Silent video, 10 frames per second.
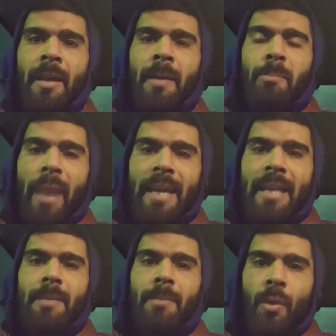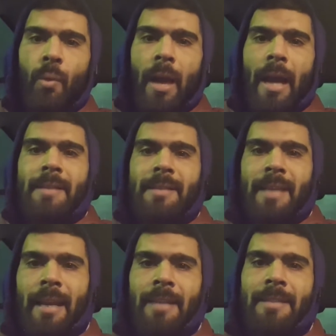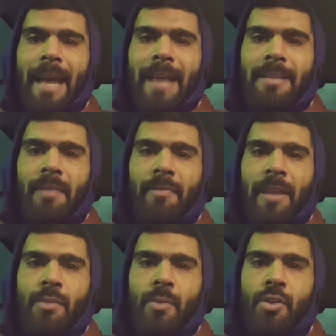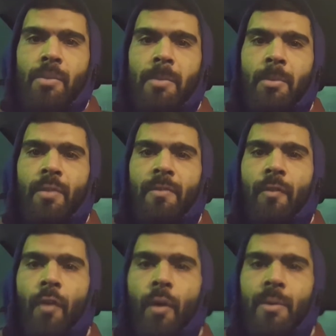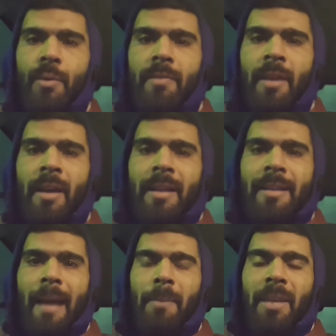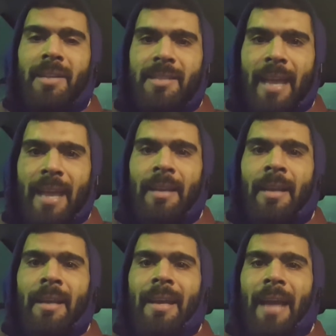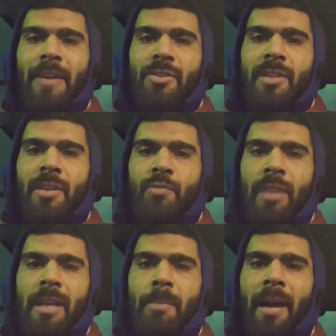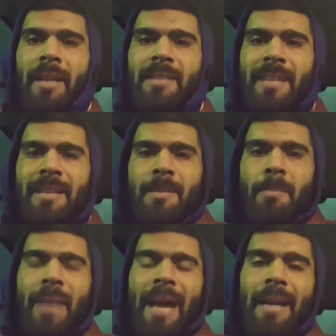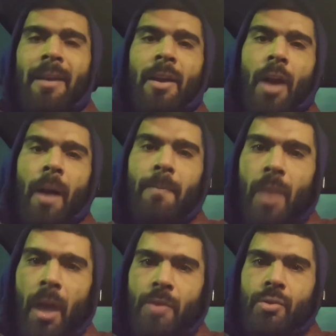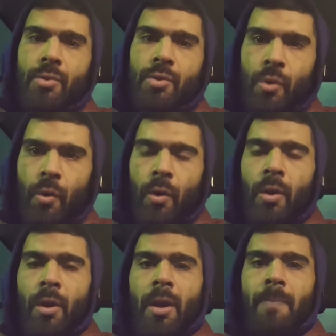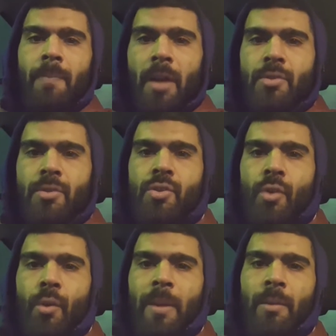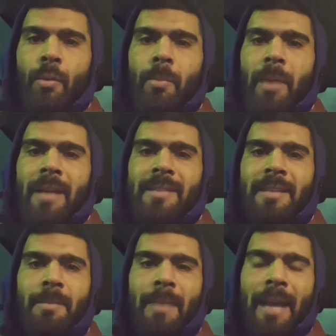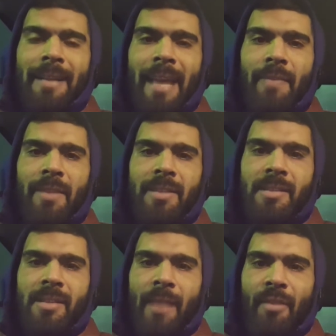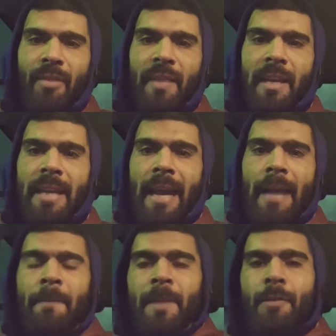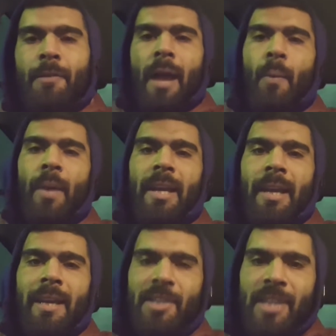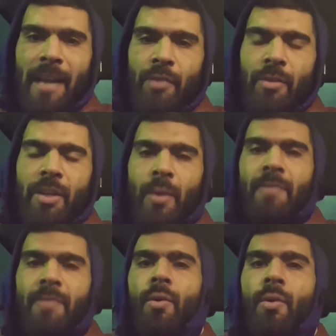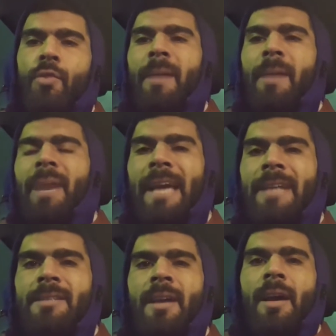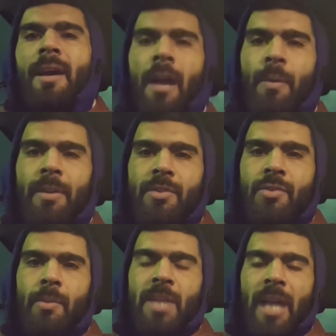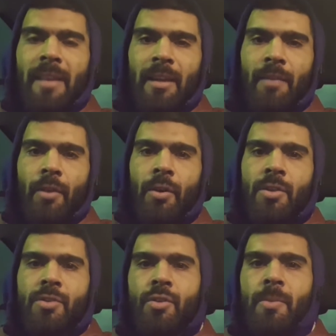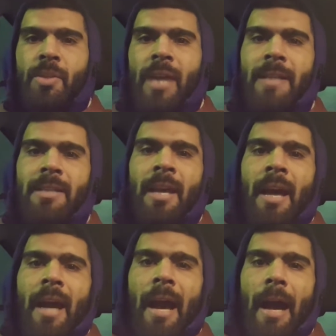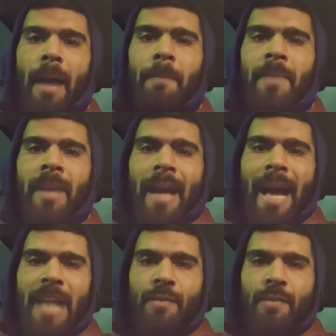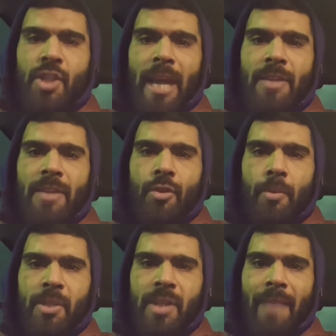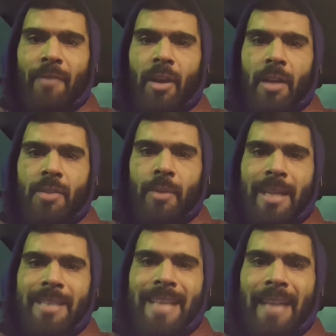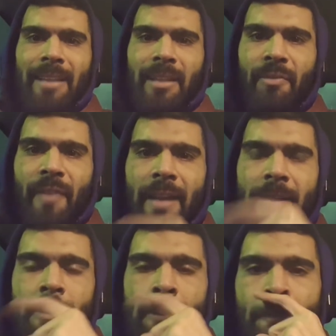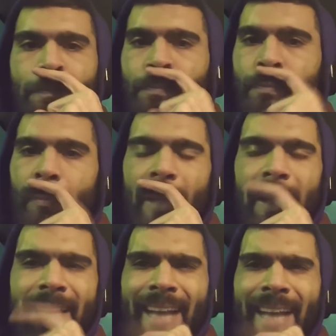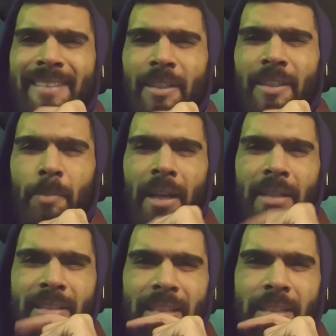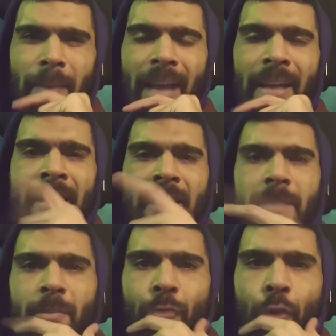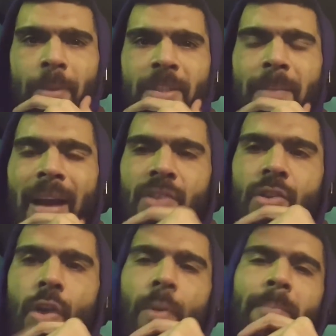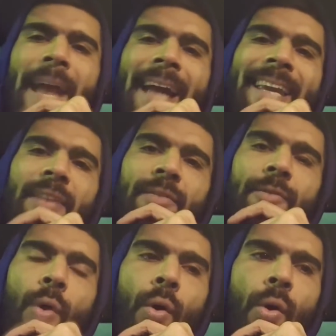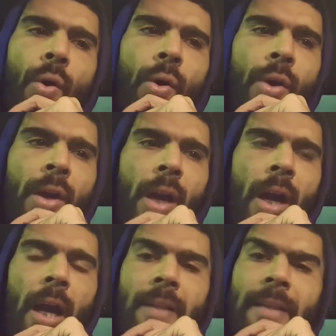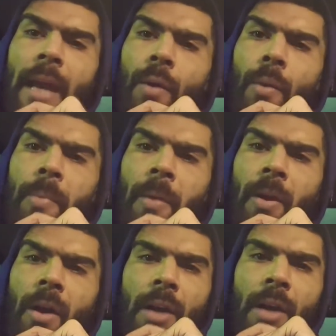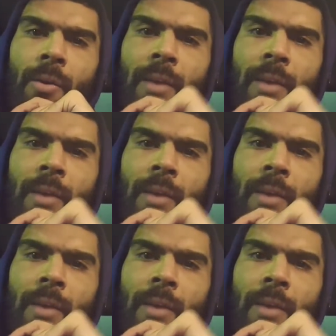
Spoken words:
Bailly, Maguire, Tellez. That is the defence we should be moving forward with. That being said, can you see us really buying a centre-back? I'm not too sure. Not too sure whether we'll buy a centre-back. David says, sign Rafinha, right wing in January, 24, great pace with the super chat. Thank you for all your super chats. As for Shane's super chat in regards to, is that the defence? Can I see us buying a centre-back? There's been rumours about us going back in for Dale Upamecano.